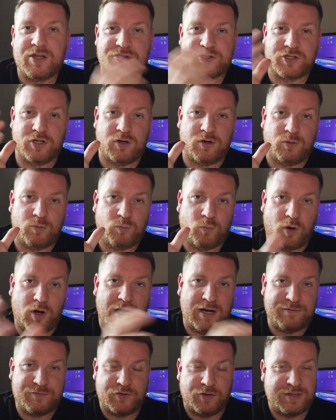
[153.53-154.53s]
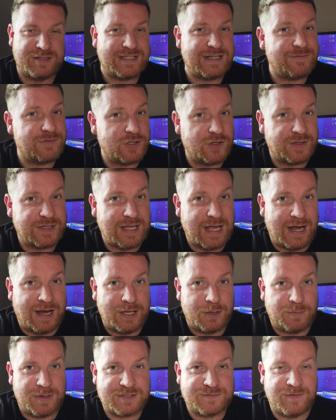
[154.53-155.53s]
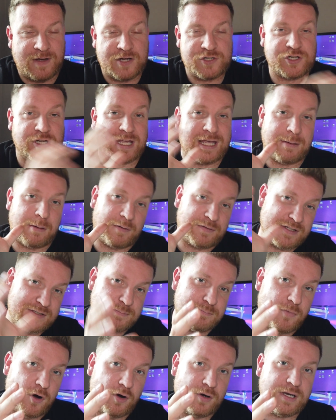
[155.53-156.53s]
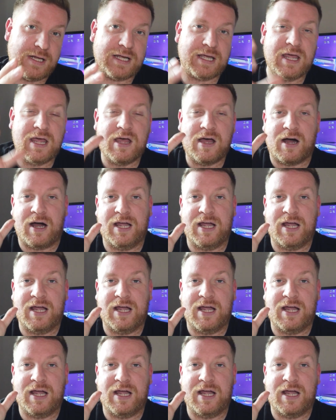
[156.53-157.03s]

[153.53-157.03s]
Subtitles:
So what I've done is, even though the iOS version came out this morning,